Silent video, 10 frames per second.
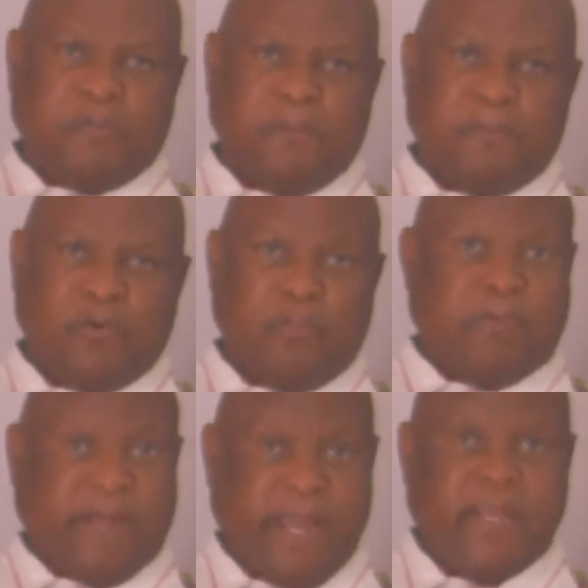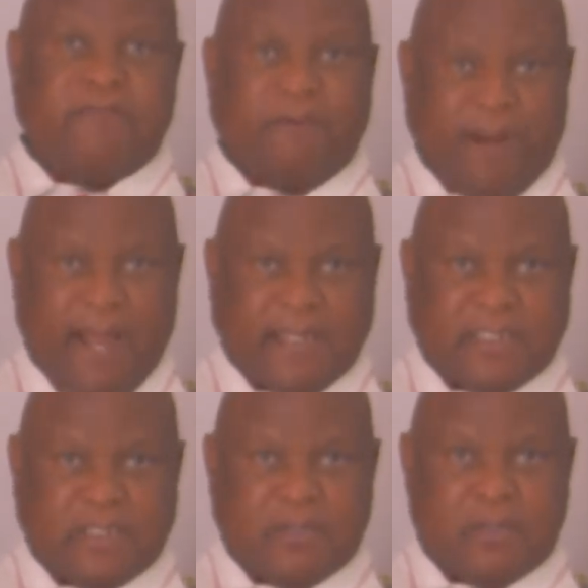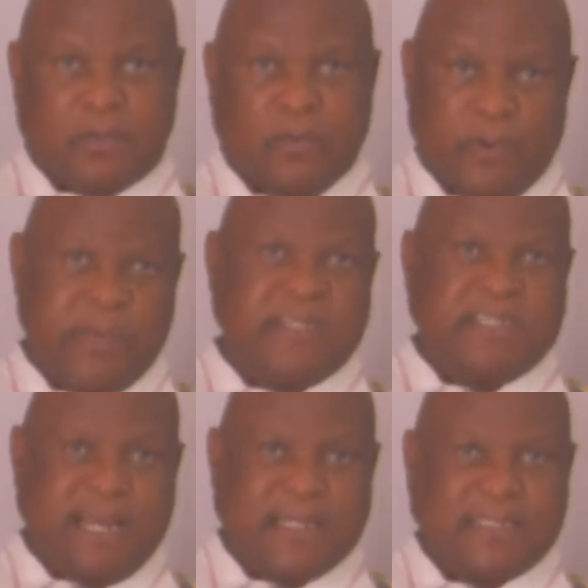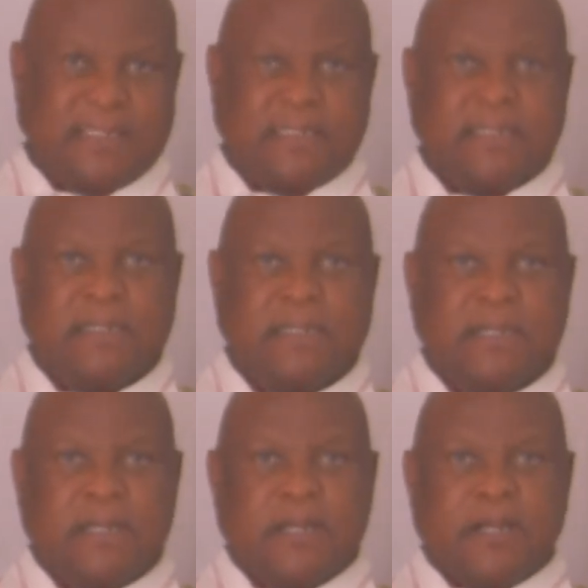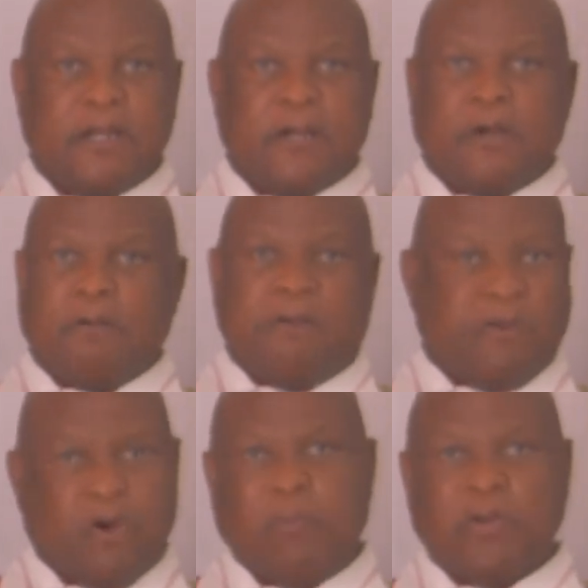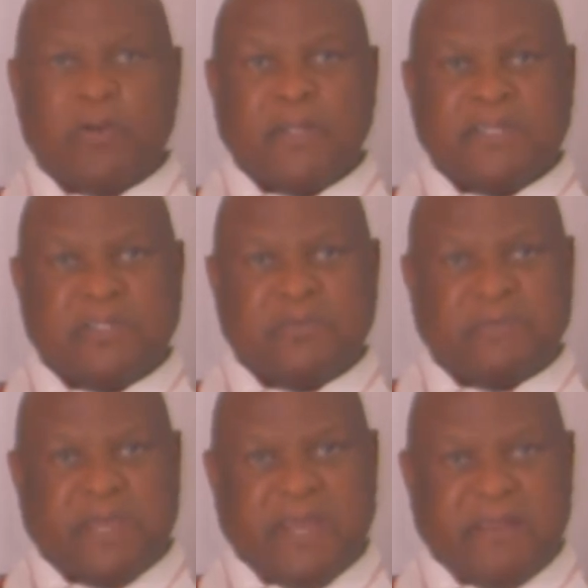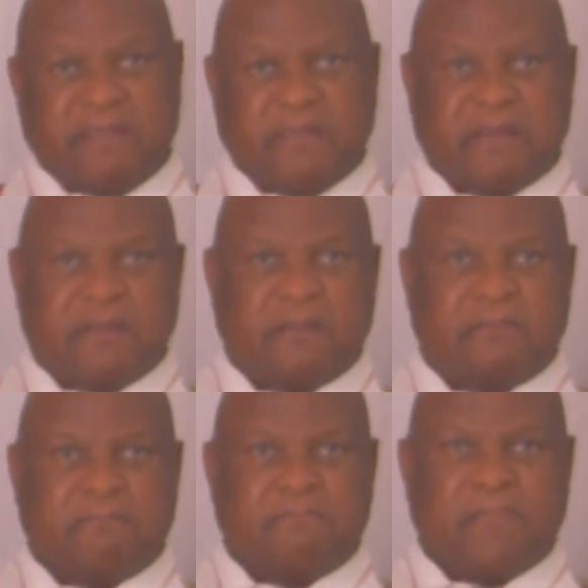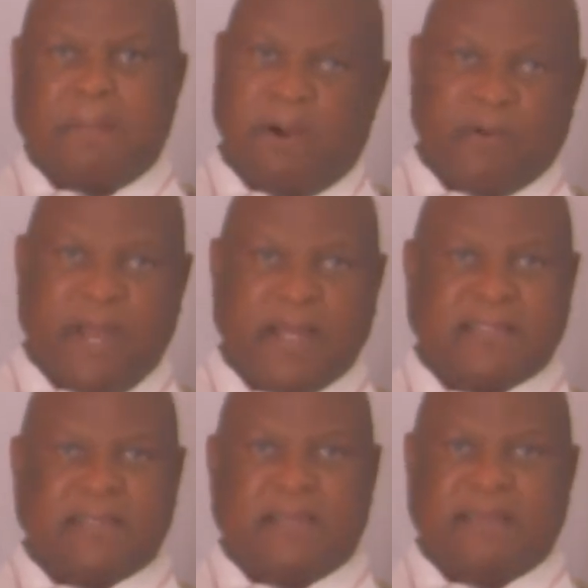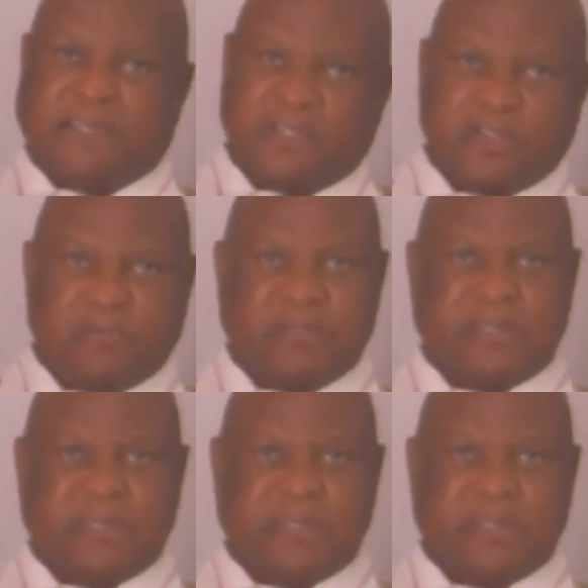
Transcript: people who prayed for us when we started, when nobody wanted to hear anything about us and the children